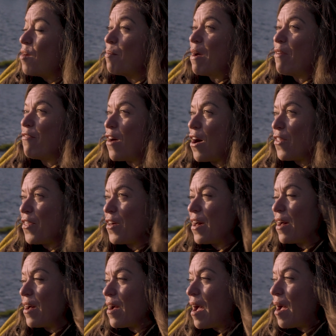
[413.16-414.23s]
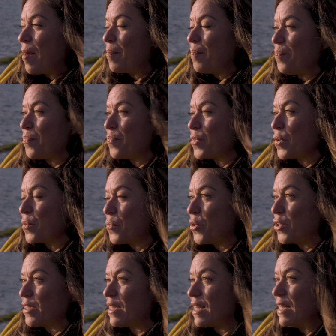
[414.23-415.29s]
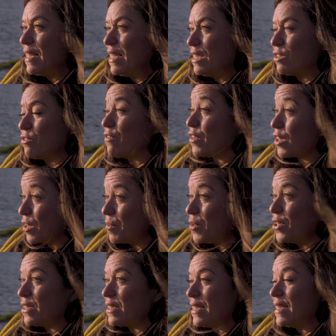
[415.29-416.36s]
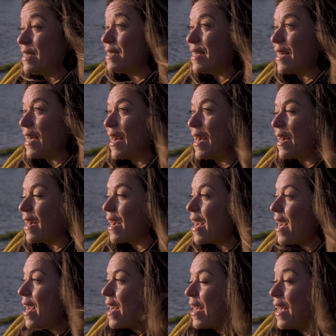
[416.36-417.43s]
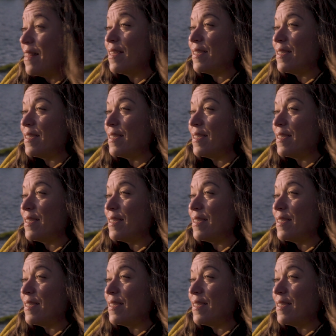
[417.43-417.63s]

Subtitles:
My father was the leader of a community singing in the